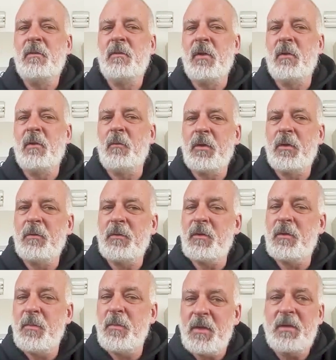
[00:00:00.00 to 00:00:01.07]
We are working
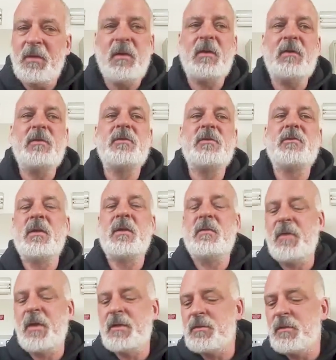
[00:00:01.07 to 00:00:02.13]
with committed doctors trying
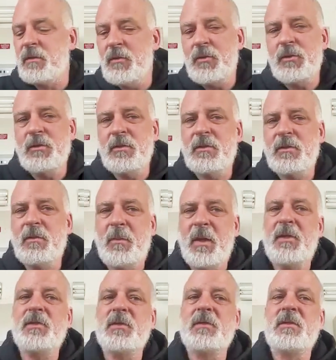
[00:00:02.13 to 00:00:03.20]
to find solutions to
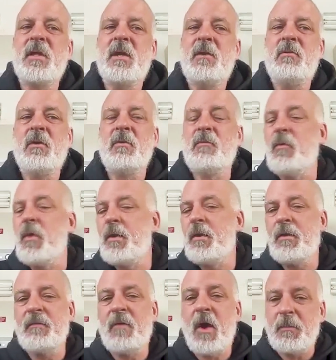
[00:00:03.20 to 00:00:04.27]
patients who have run
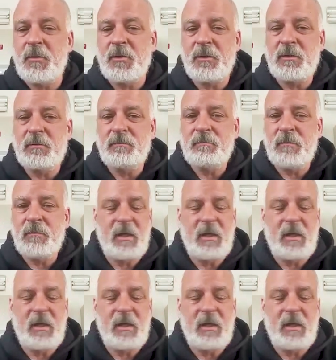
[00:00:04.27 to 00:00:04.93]
out of options.